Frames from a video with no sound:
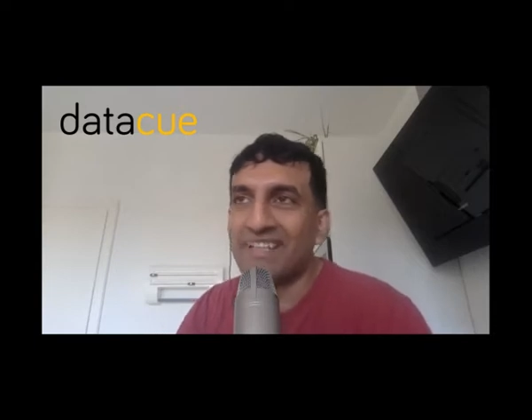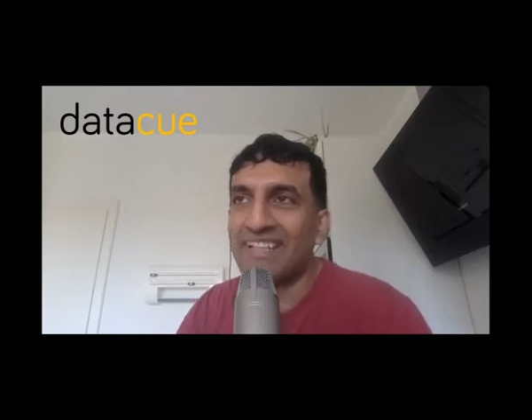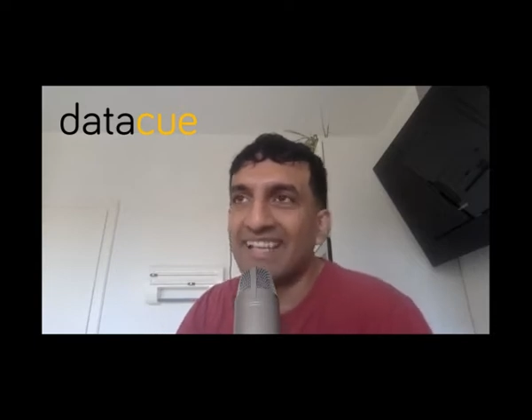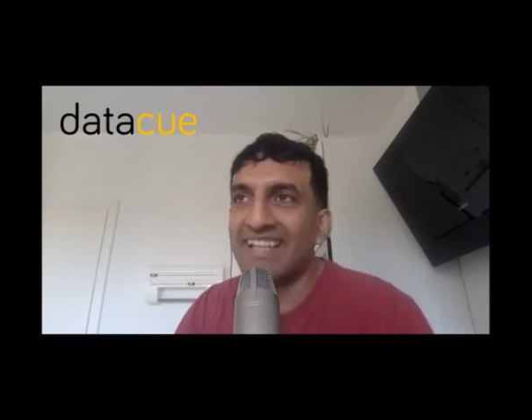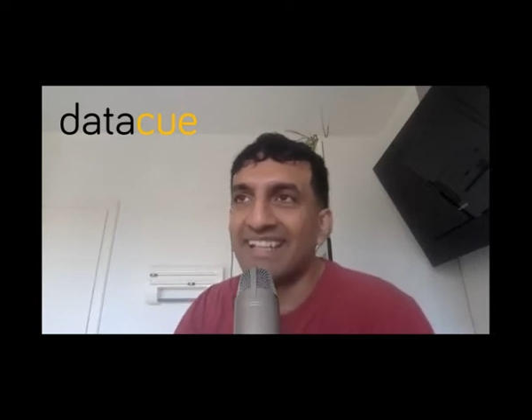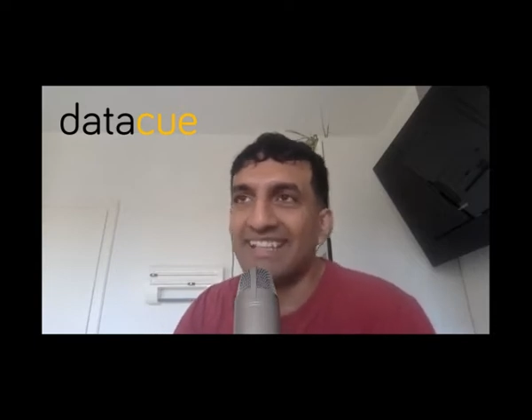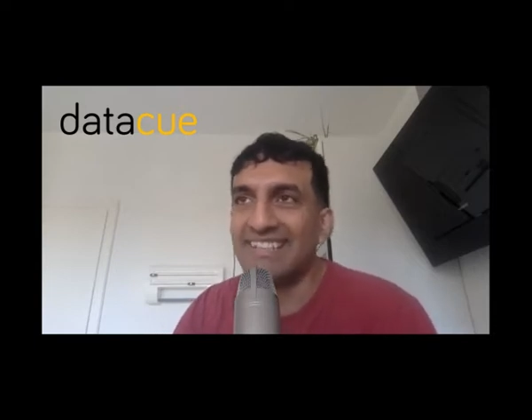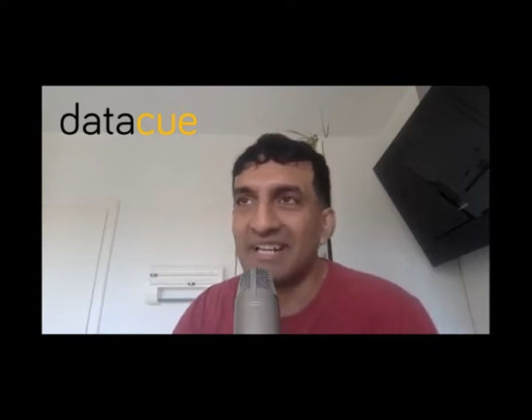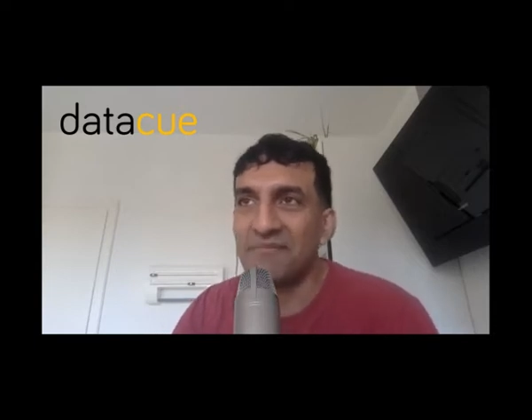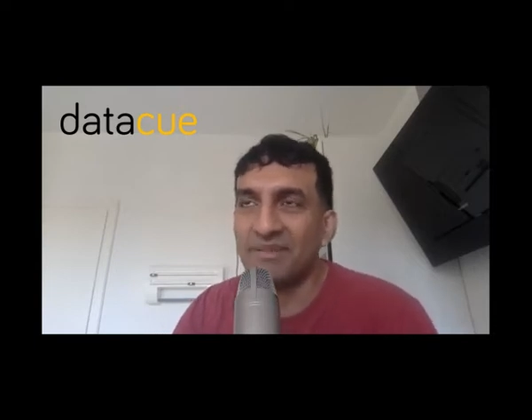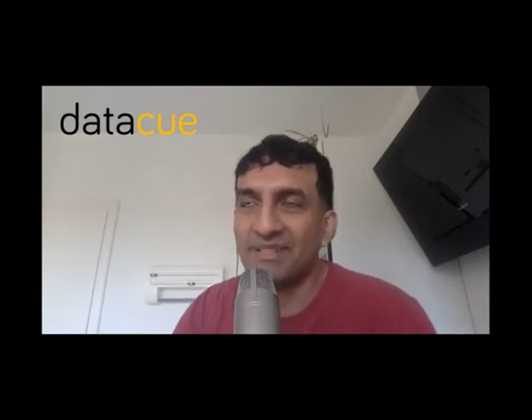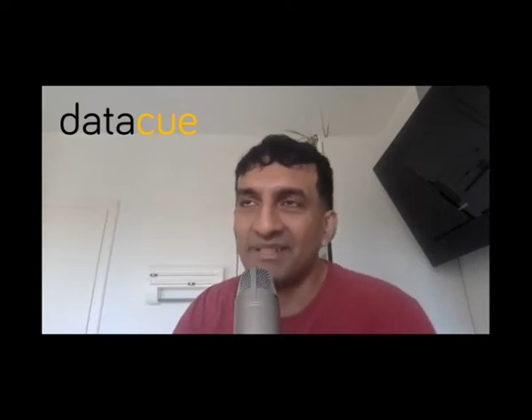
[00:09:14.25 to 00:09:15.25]
let's
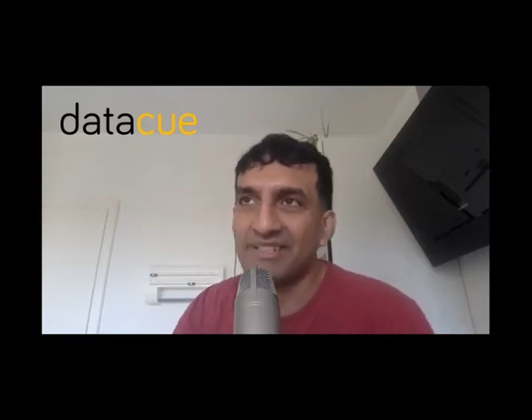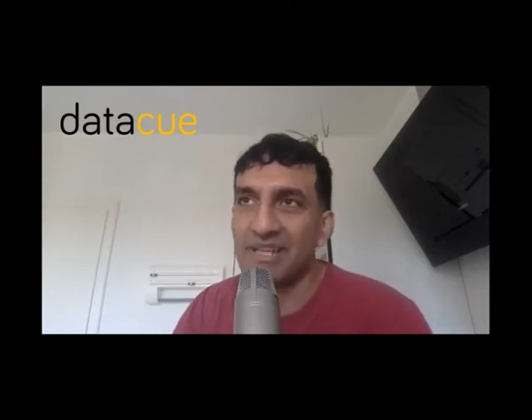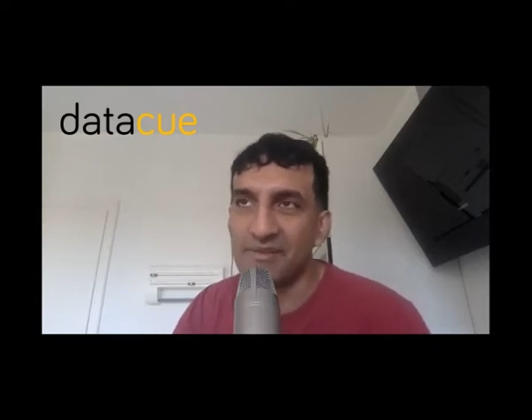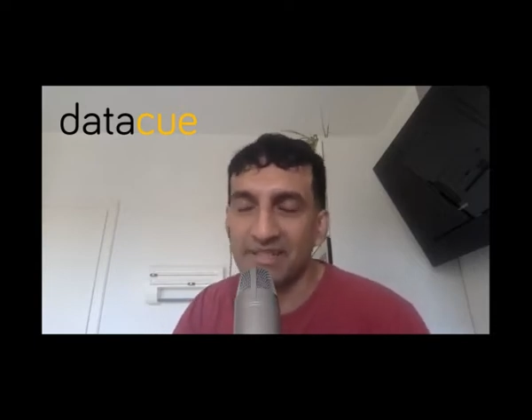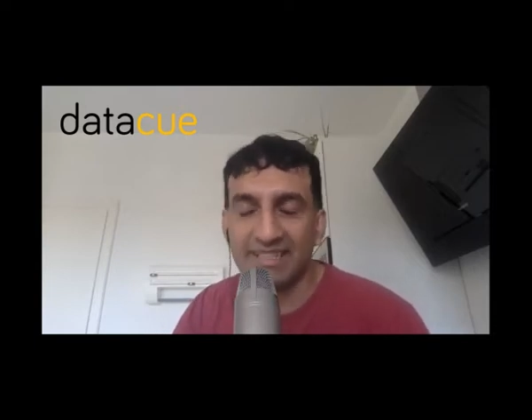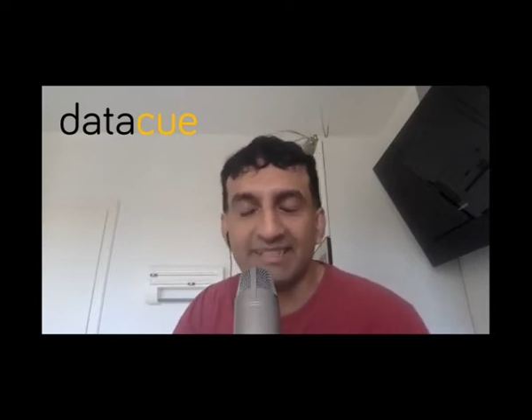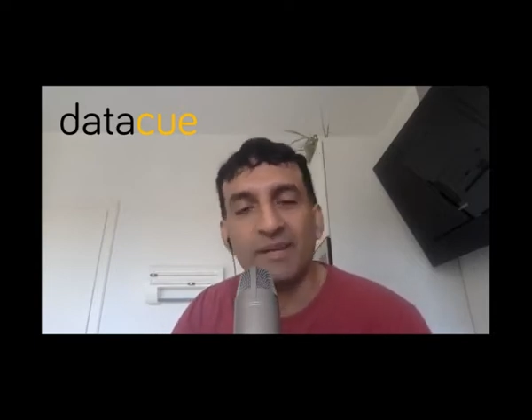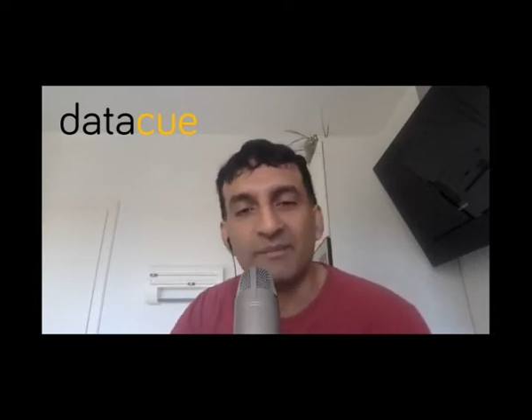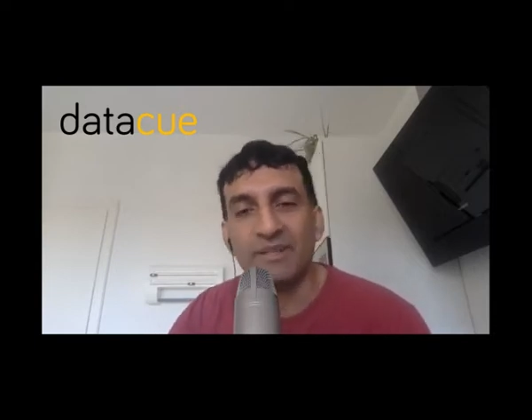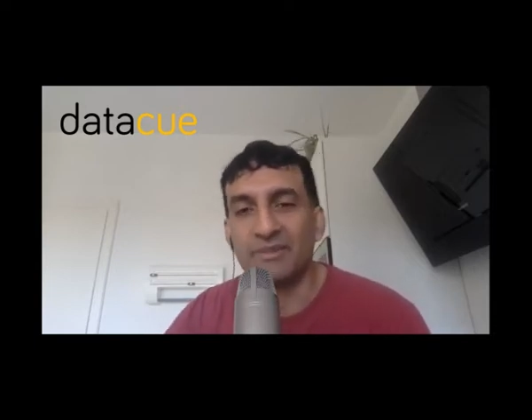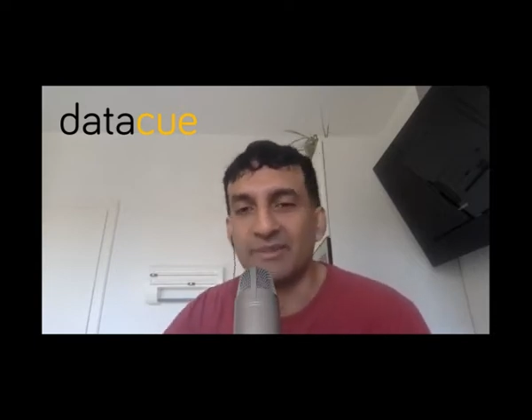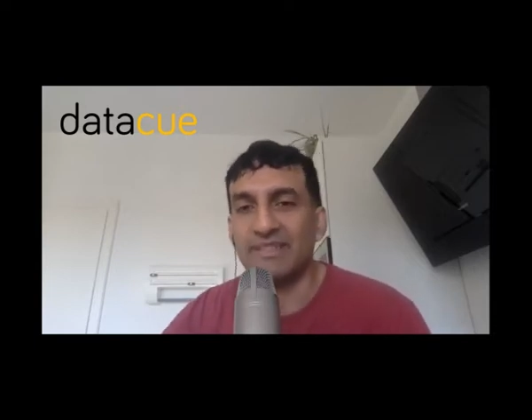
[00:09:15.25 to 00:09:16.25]
jump into some of these
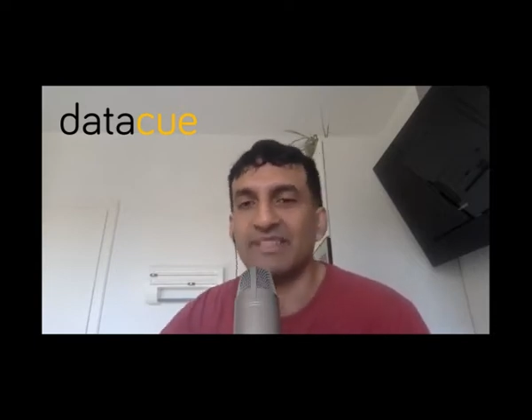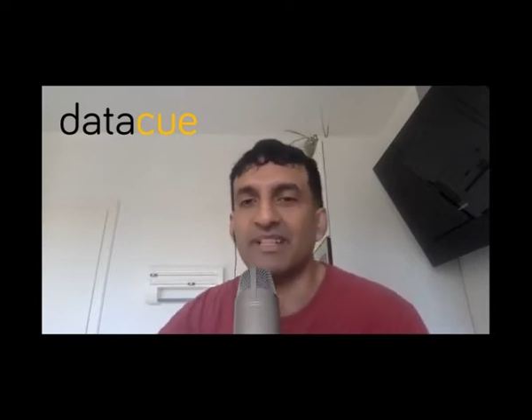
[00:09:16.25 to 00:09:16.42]
topics with